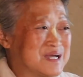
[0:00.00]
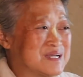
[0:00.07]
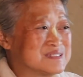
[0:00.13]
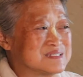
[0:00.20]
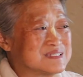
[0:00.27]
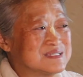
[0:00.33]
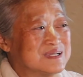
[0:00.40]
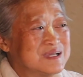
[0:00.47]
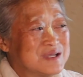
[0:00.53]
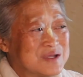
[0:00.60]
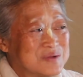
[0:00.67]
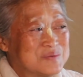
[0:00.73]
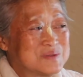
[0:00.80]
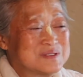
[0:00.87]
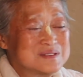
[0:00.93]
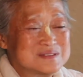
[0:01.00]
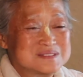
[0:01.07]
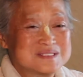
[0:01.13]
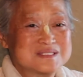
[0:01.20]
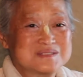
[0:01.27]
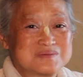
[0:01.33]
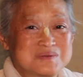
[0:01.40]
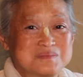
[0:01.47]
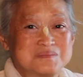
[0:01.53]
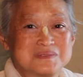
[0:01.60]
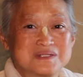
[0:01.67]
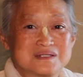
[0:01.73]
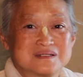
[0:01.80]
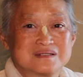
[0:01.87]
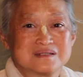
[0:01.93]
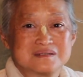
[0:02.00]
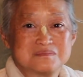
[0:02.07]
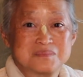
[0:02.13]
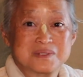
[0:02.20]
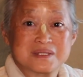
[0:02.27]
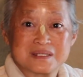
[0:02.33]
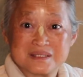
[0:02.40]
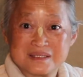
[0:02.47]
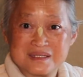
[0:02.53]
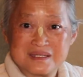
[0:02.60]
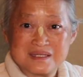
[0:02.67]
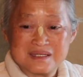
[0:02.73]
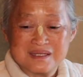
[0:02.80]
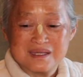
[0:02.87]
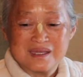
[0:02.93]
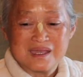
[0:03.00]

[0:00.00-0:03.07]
I said, well, no, she's from Berkeley,